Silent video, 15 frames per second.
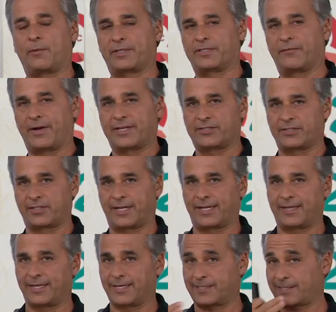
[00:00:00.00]
with devices
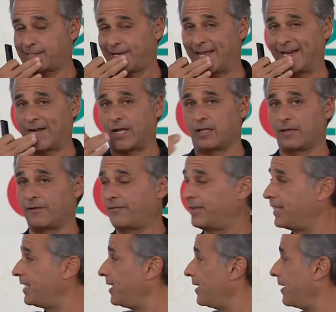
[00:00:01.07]
like this and all of
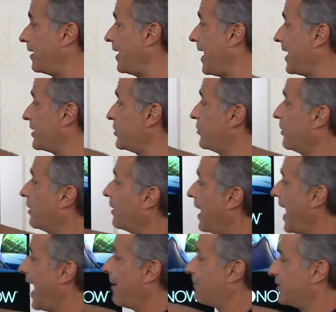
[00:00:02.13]
the extra
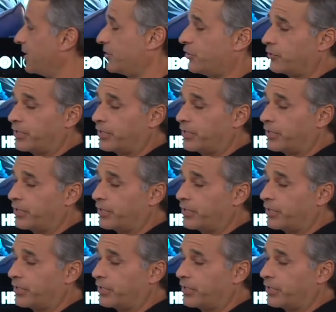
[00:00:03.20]
apps that you